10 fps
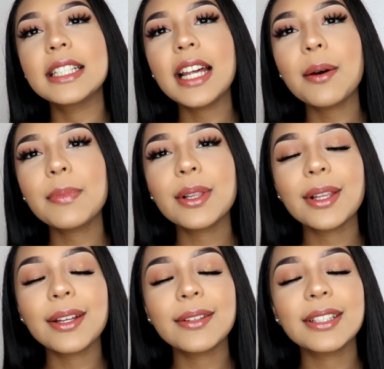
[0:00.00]
down
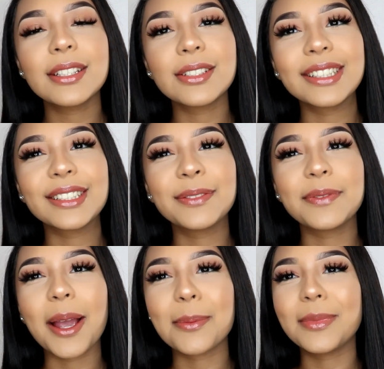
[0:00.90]
below to join the
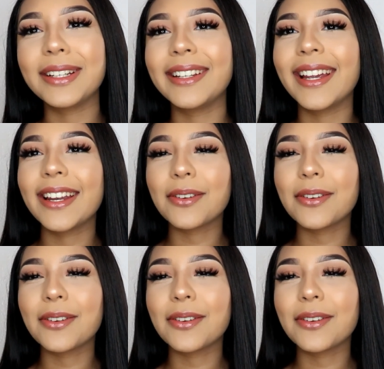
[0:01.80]
family,